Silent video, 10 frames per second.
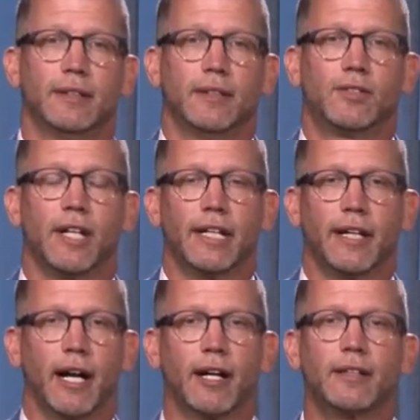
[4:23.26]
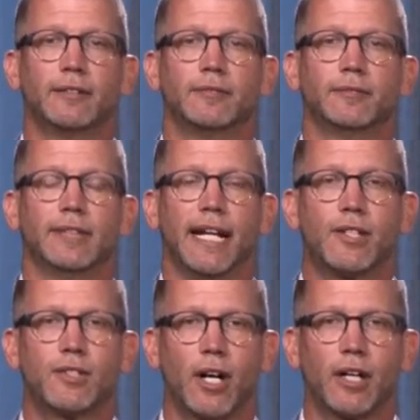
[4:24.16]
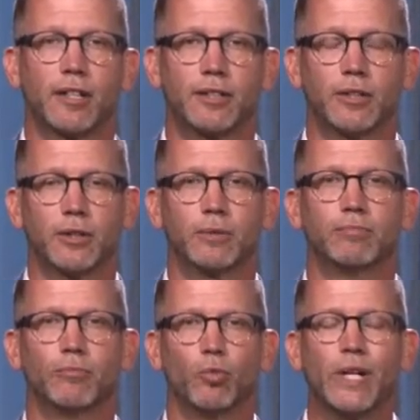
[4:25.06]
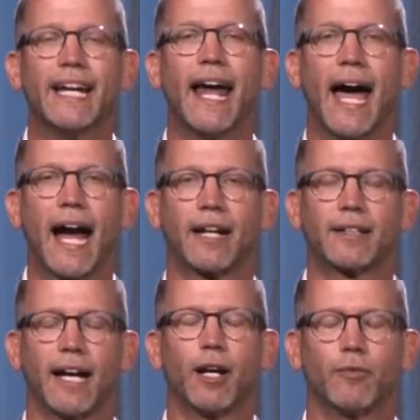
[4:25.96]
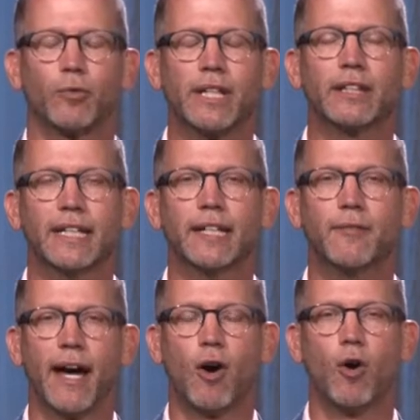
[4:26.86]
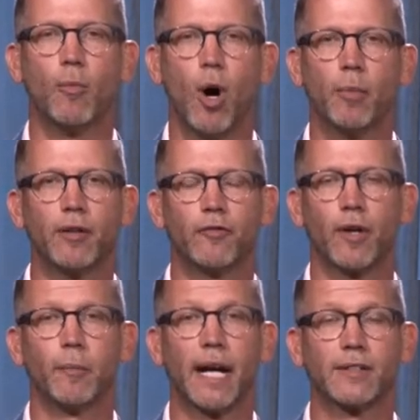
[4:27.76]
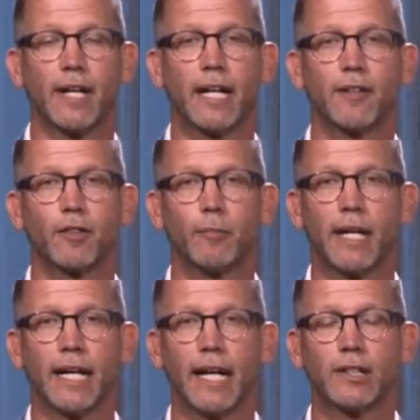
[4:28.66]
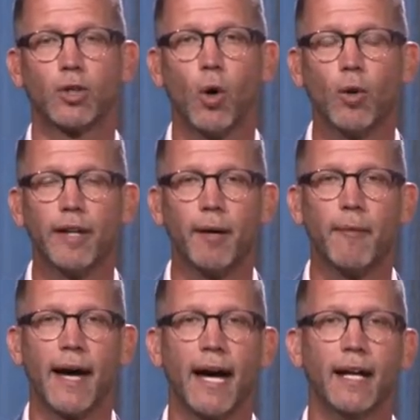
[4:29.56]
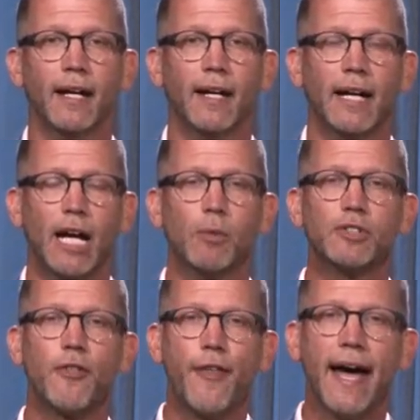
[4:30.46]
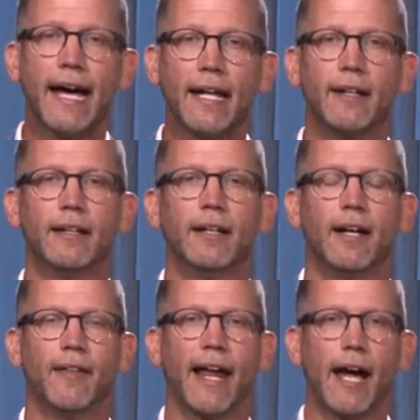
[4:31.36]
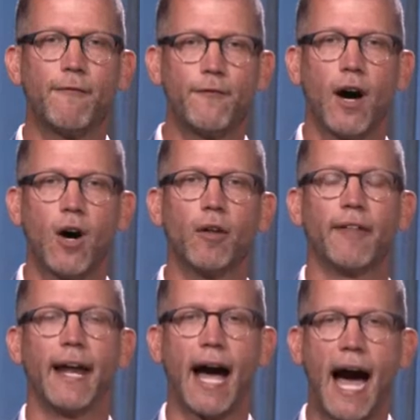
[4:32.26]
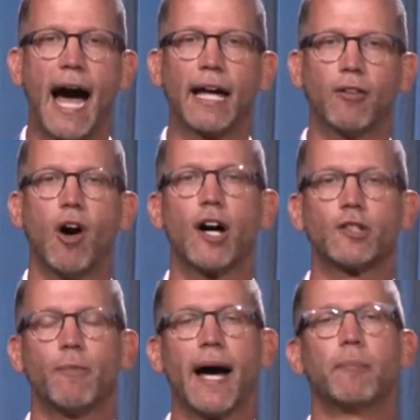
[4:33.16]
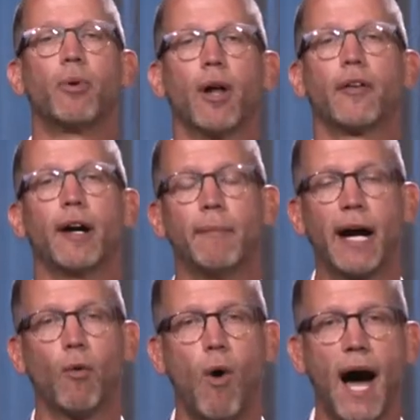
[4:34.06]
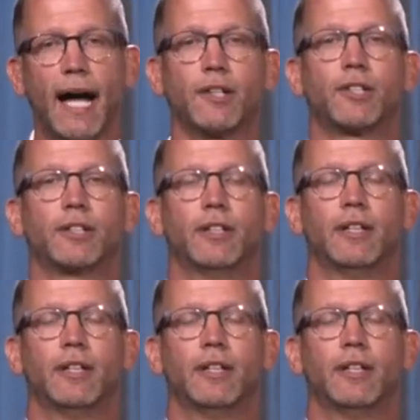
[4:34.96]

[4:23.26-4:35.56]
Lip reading: sitting there. And I started to reenact, kind of relive that whole moment in front of my executive committee. And I told them that it was then that I felt that I lost my brother on my watch,